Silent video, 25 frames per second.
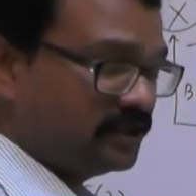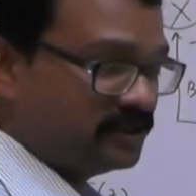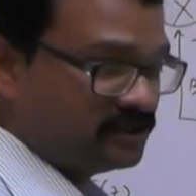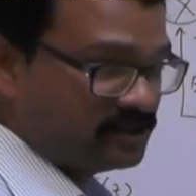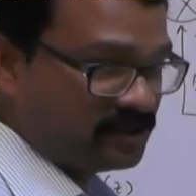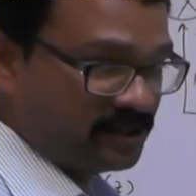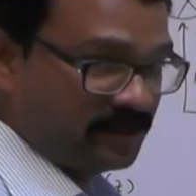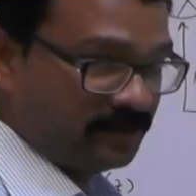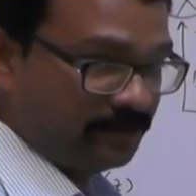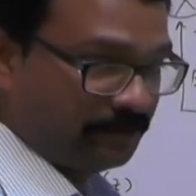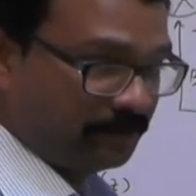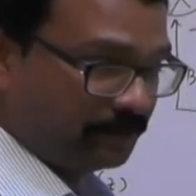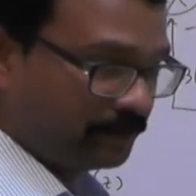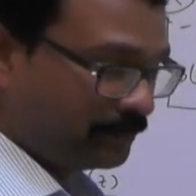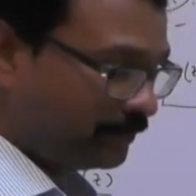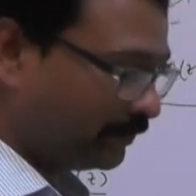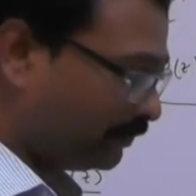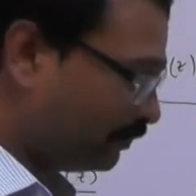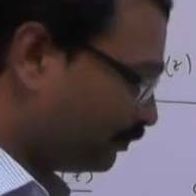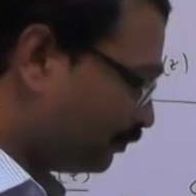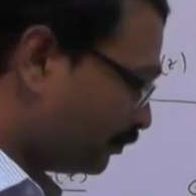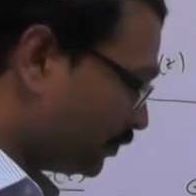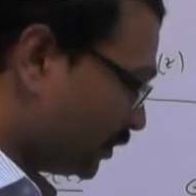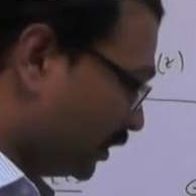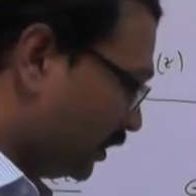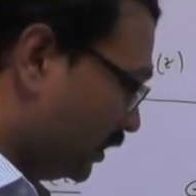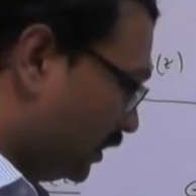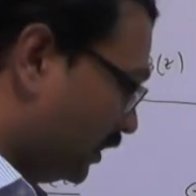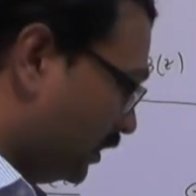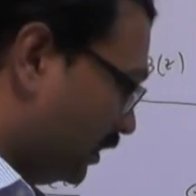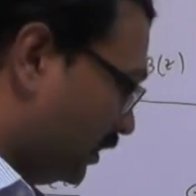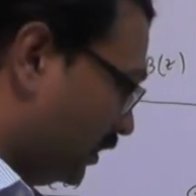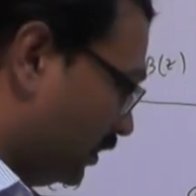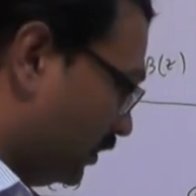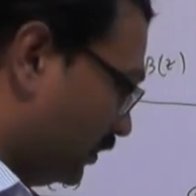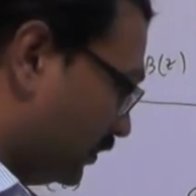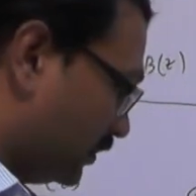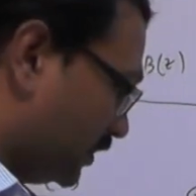the same.
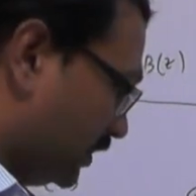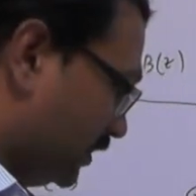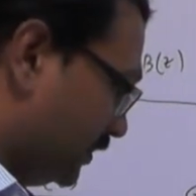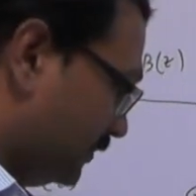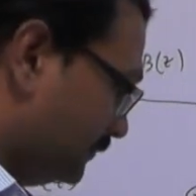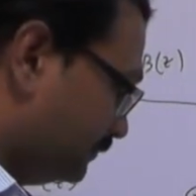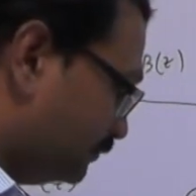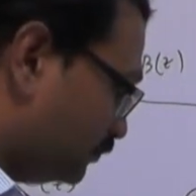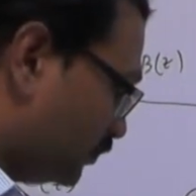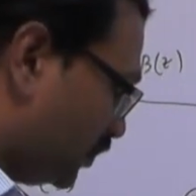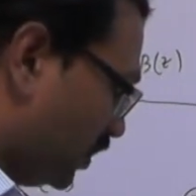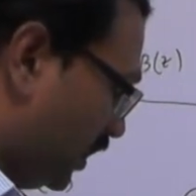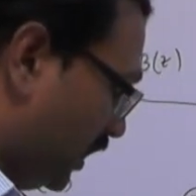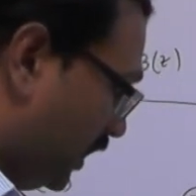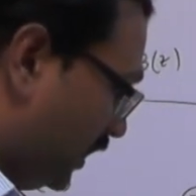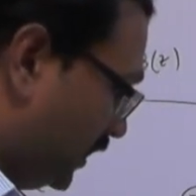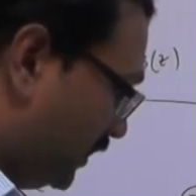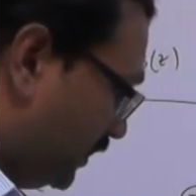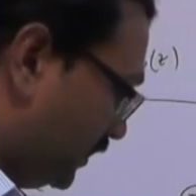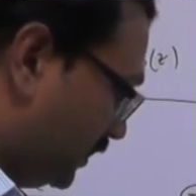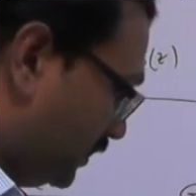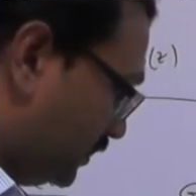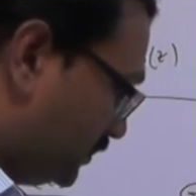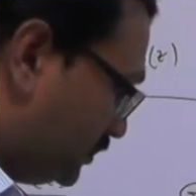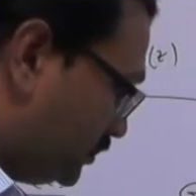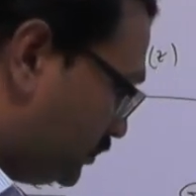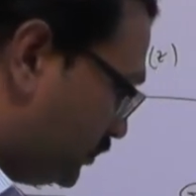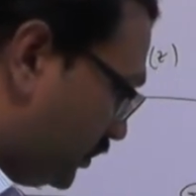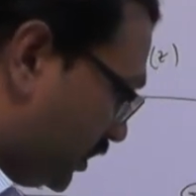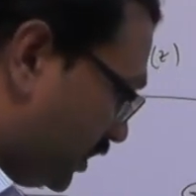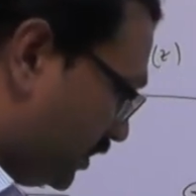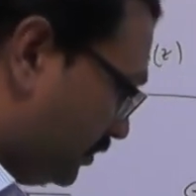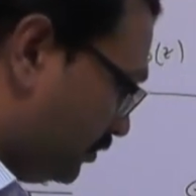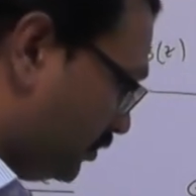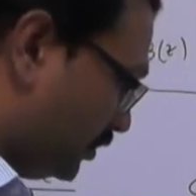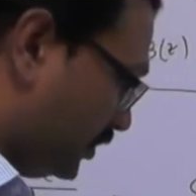Okay. And second